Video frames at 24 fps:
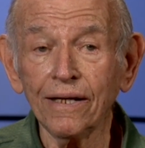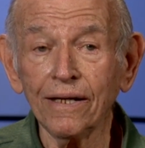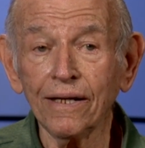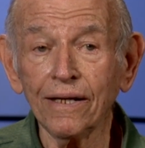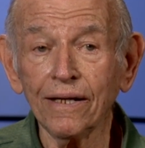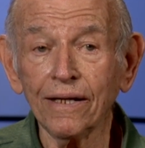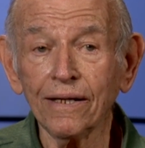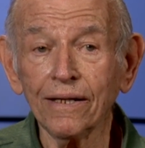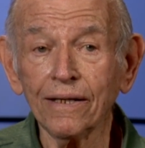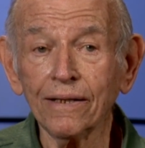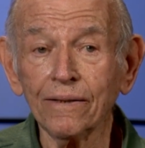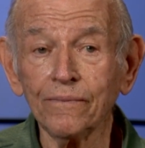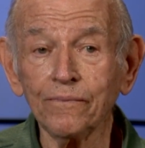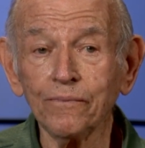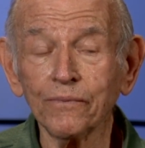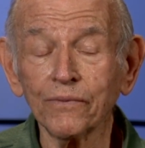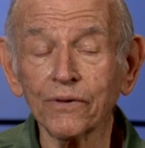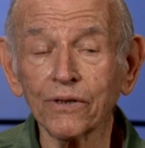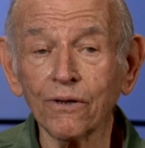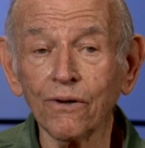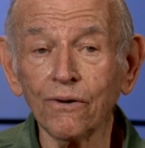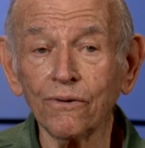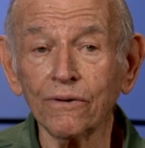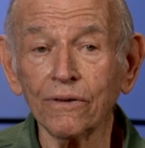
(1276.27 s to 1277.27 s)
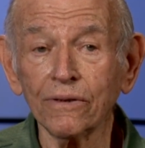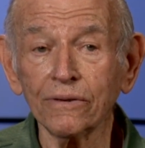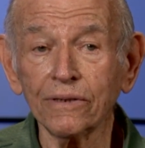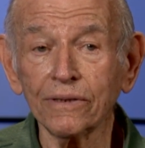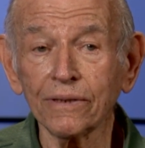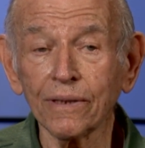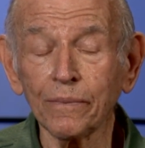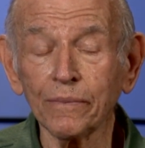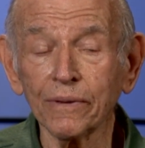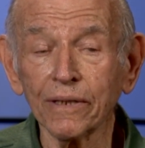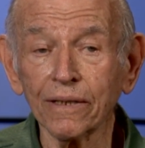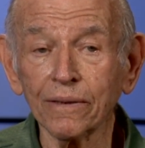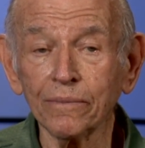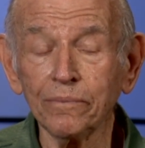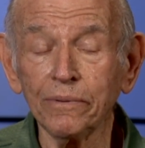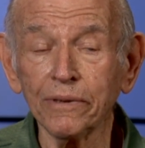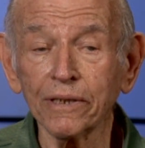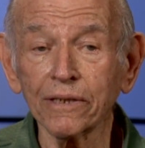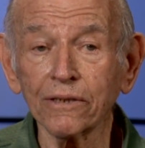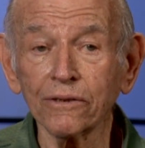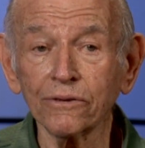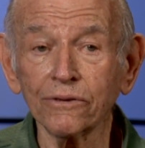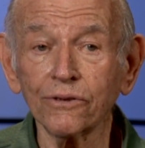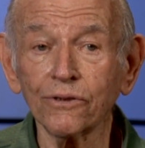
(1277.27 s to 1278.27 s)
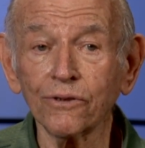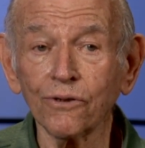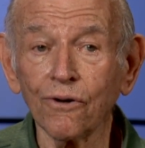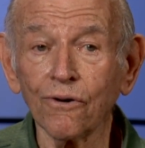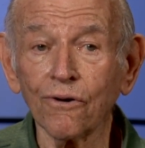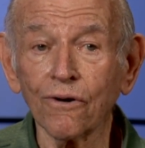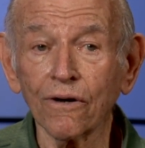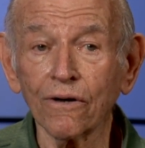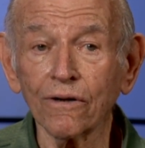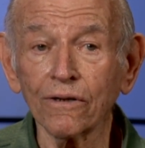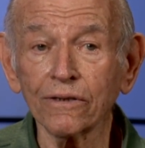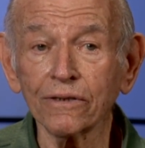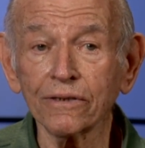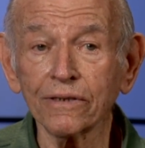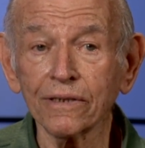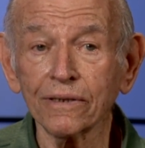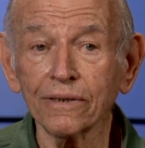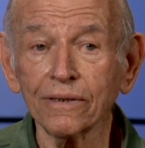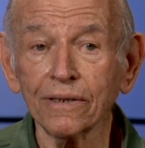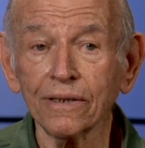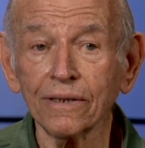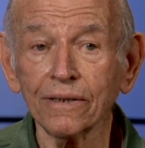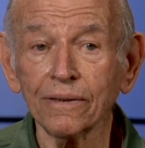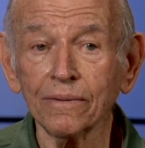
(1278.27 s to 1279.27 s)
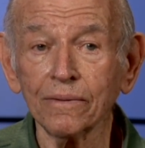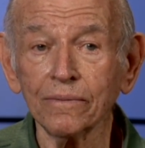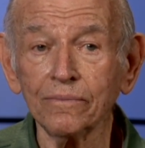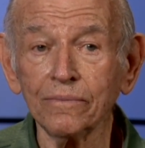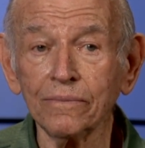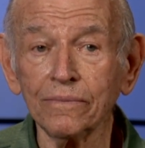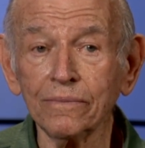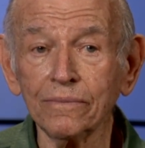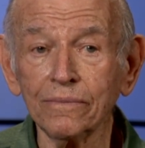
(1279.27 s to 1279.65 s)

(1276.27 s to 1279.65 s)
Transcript: to go to some of the bigger stores and the